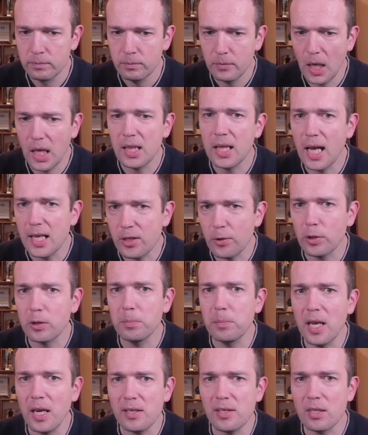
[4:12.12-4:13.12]
and that's what
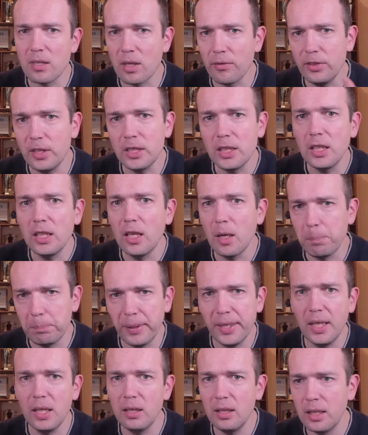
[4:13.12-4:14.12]
makes it a very
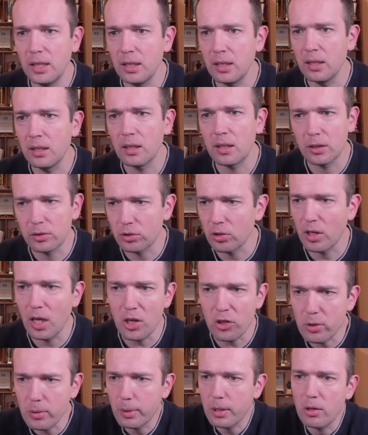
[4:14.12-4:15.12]
appealing
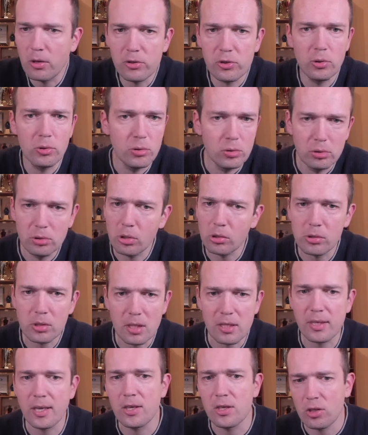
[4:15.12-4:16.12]
continuation, because you don't
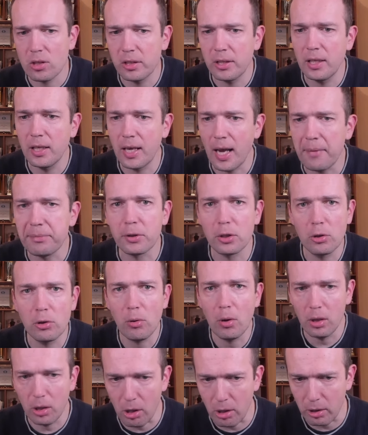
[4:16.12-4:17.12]
essentially have to know a
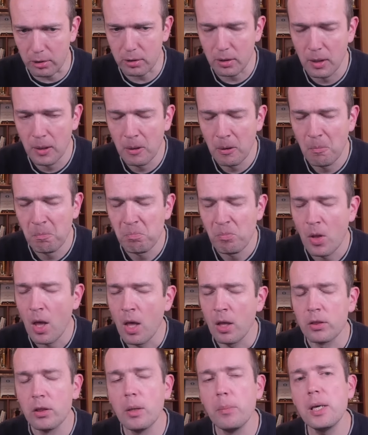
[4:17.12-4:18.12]
lot.
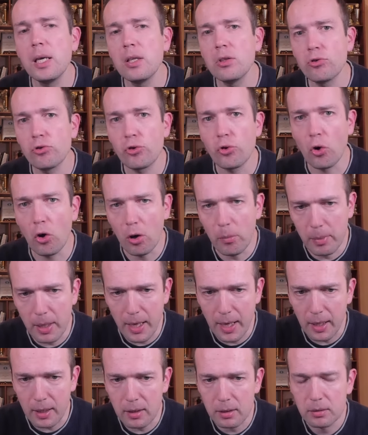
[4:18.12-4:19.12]
The main
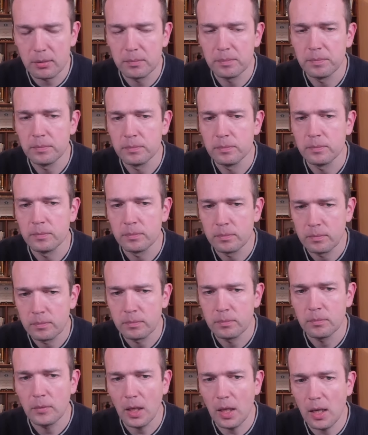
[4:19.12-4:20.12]
drawback
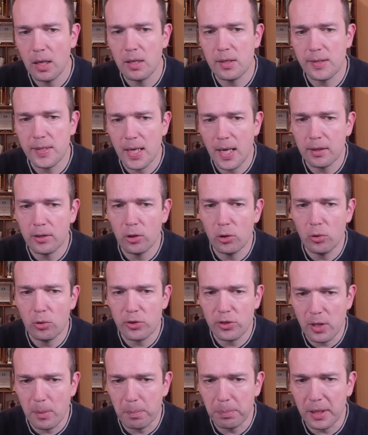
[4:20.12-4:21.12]
is that you
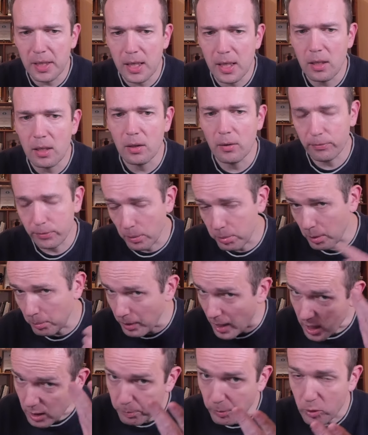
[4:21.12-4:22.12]
simply, from the
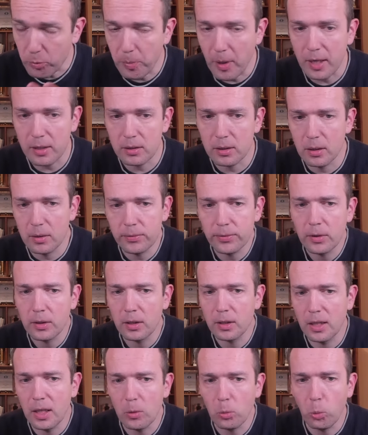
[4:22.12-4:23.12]
black's perspective,
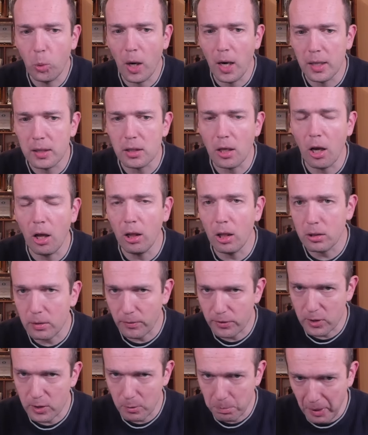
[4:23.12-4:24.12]
give white a lot of
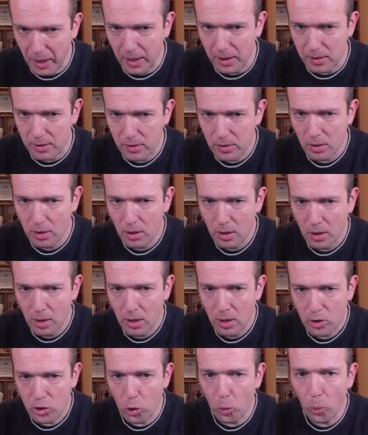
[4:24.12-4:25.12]
space.
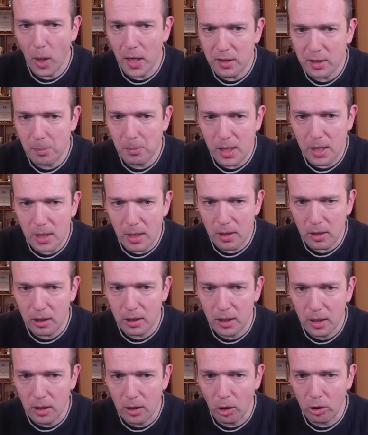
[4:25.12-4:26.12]
So white
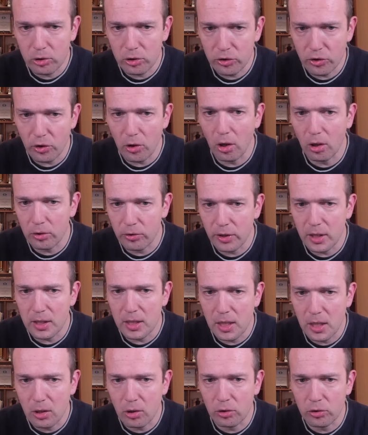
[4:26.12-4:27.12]
immediately
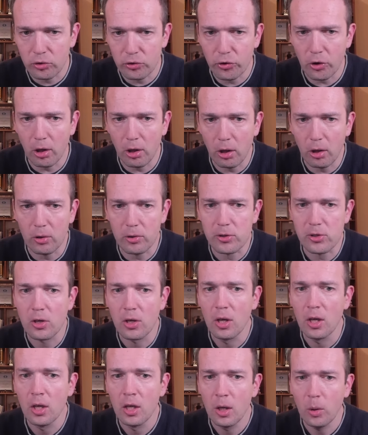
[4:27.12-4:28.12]
already controls
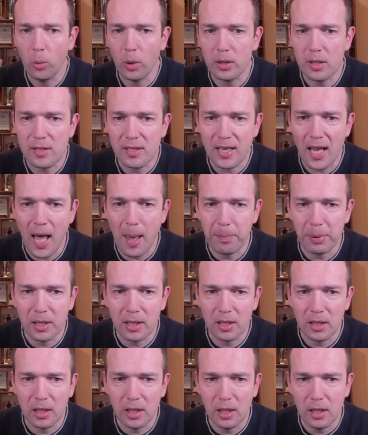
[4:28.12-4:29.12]
what is happening
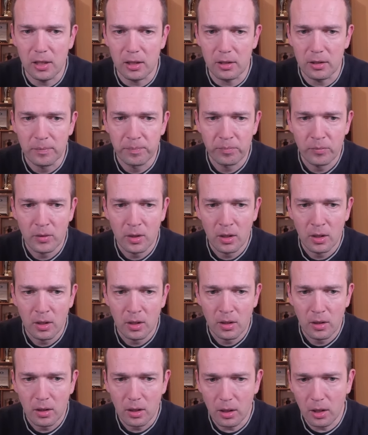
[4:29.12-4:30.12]
here
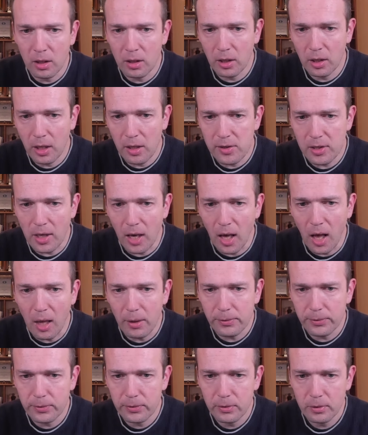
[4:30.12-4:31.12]
in his
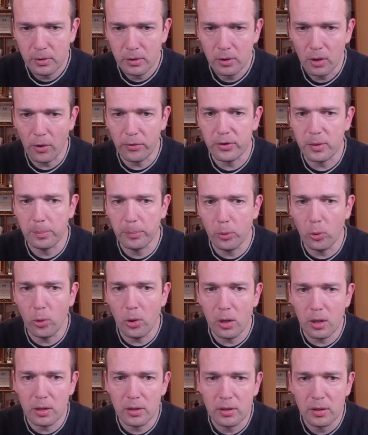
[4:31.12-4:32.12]
half of the
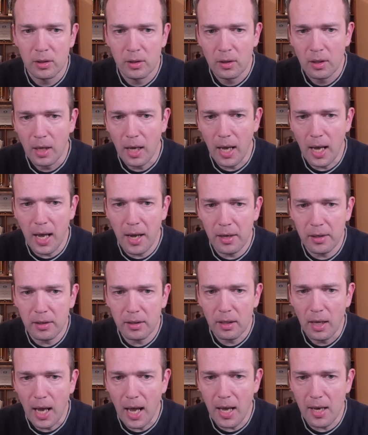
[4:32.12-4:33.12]
board and
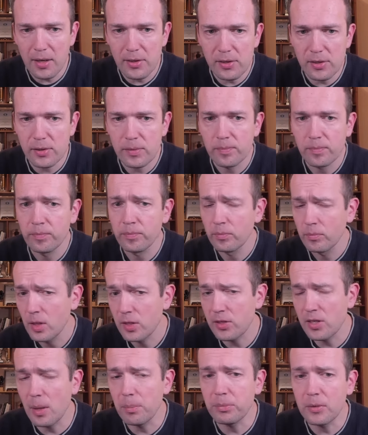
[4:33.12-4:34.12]
has
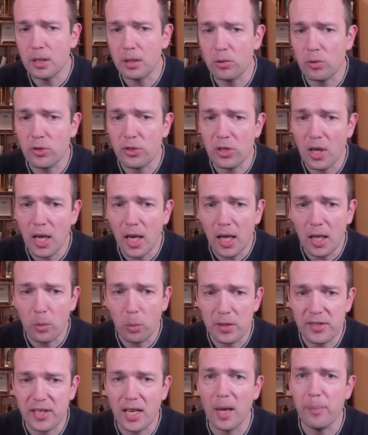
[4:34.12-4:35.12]
something to say
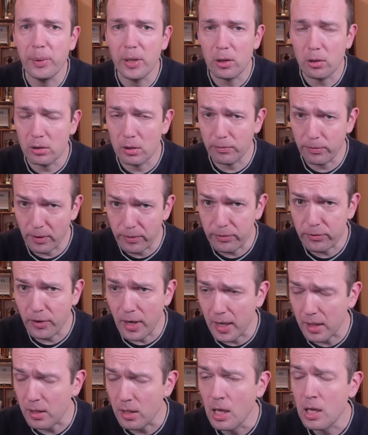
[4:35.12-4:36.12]
what's happening on the fifth
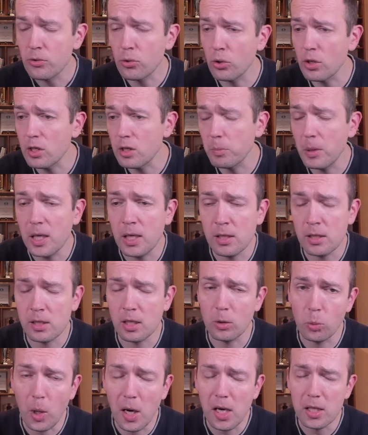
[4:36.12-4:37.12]
rank. So this means
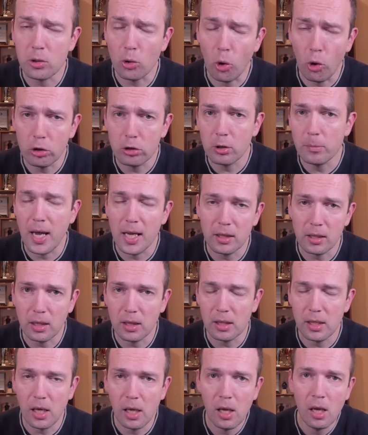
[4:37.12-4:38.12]
that white
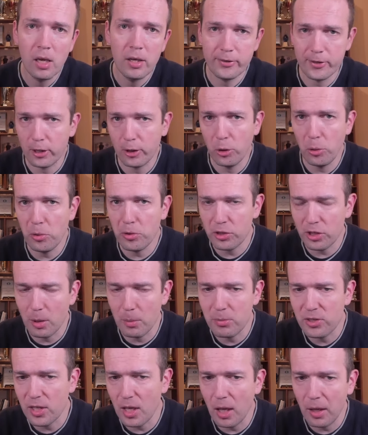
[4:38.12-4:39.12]
automatically secures
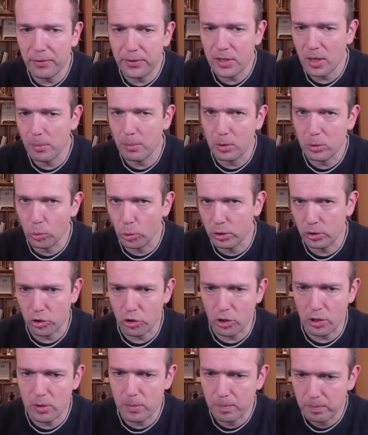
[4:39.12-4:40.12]
himself some
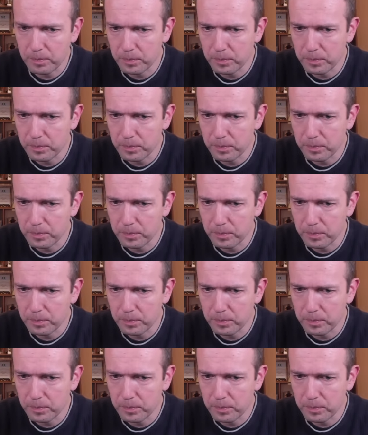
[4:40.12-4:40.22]
advantages.